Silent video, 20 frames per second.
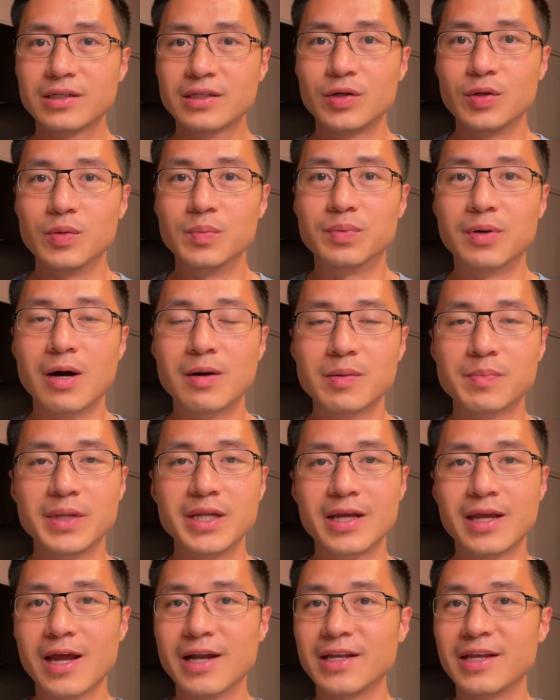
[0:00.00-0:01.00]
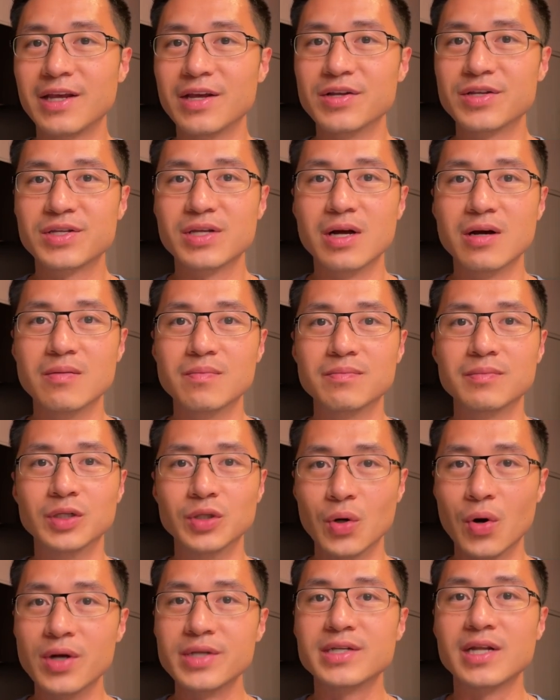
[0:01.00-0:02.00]
You probably can hear some
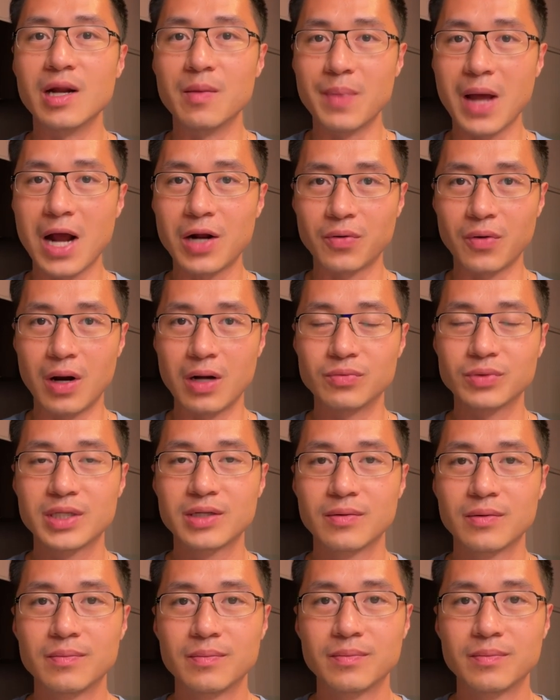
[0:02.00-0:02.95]
noise in the background.